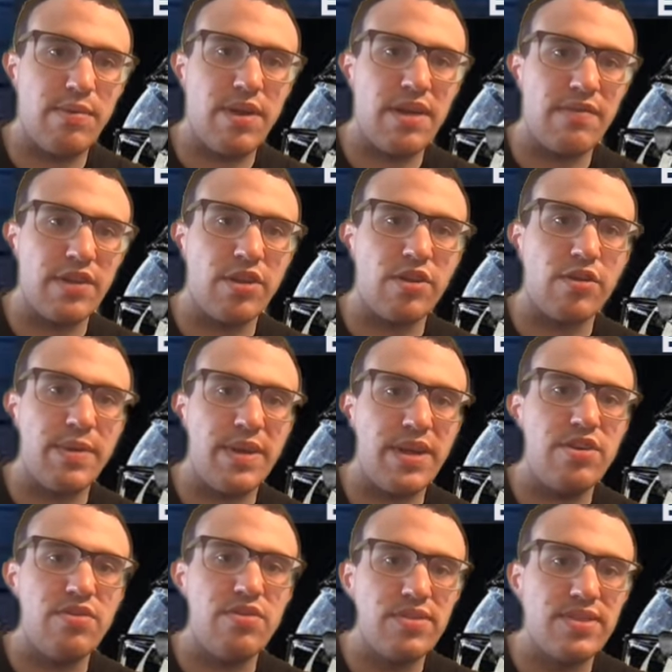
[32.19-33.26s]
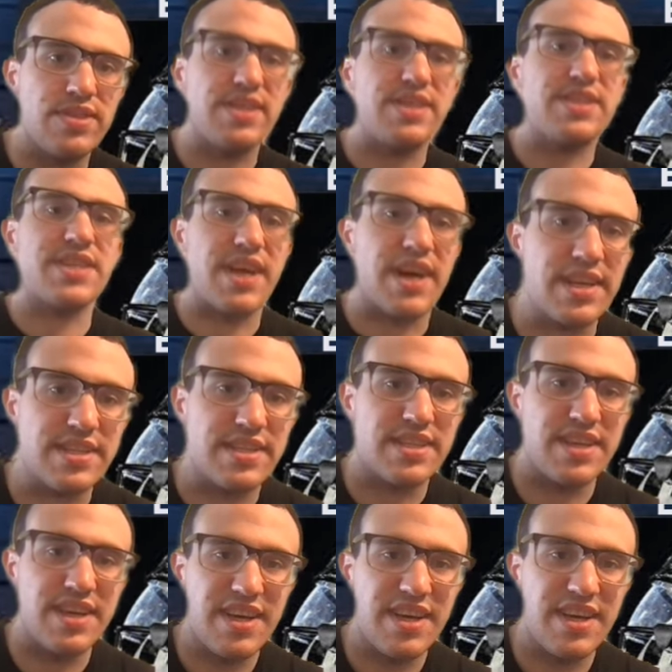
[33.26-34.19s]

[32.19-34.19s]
We have a little bit of news to discuss.